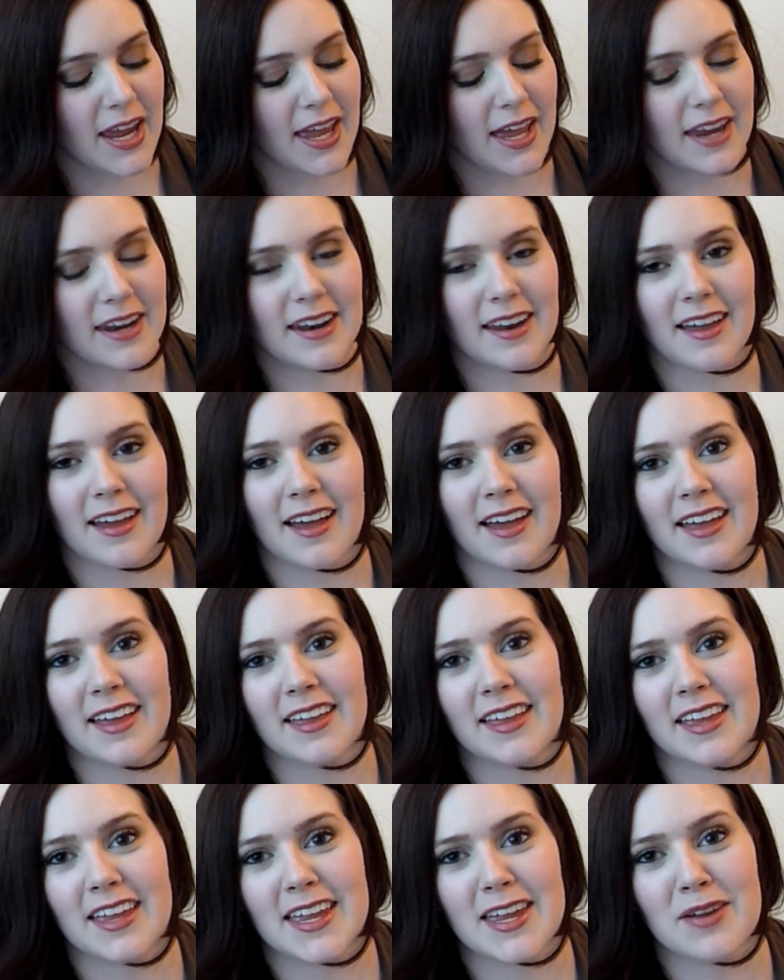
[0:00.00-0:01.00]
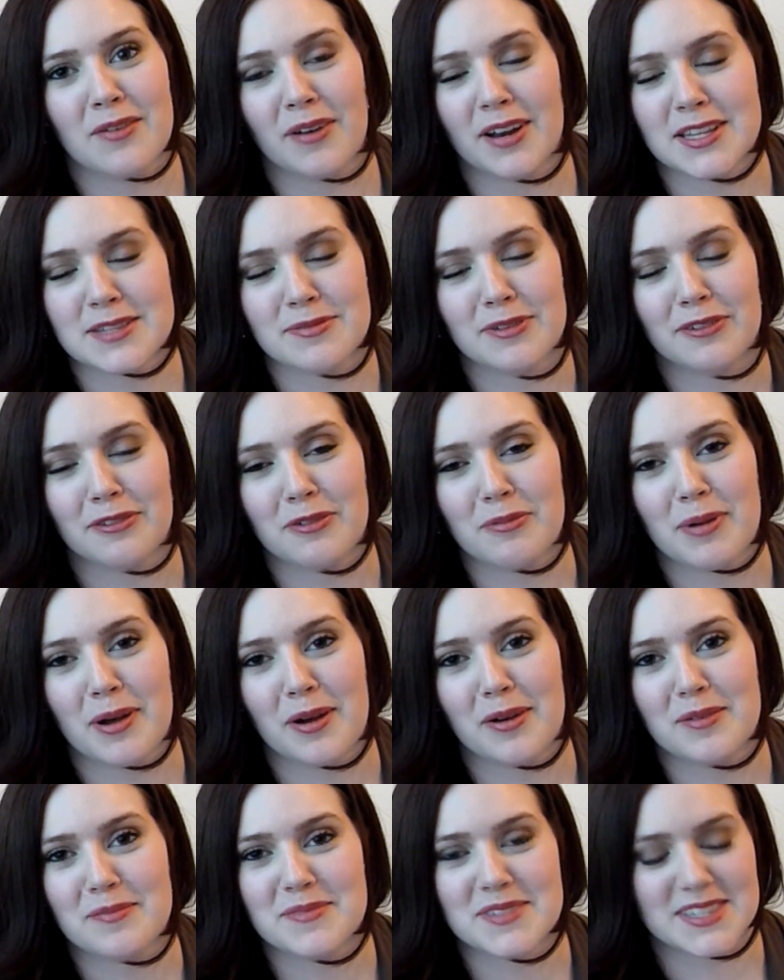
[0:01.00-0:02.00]
and he writes beautiful
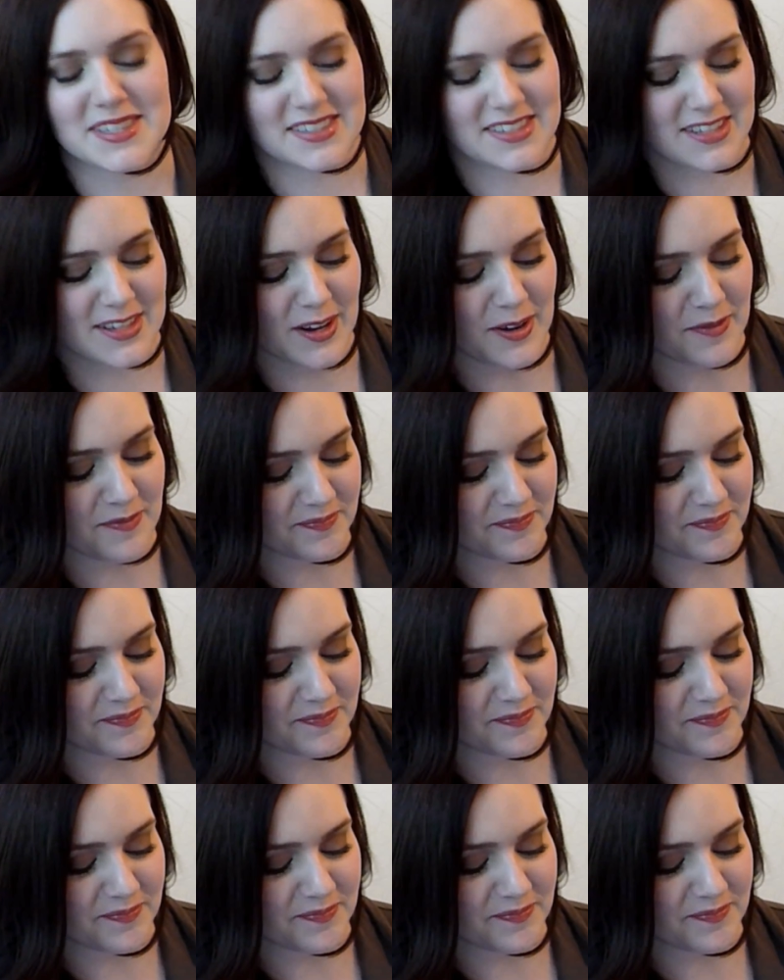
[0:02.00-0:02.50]
poems.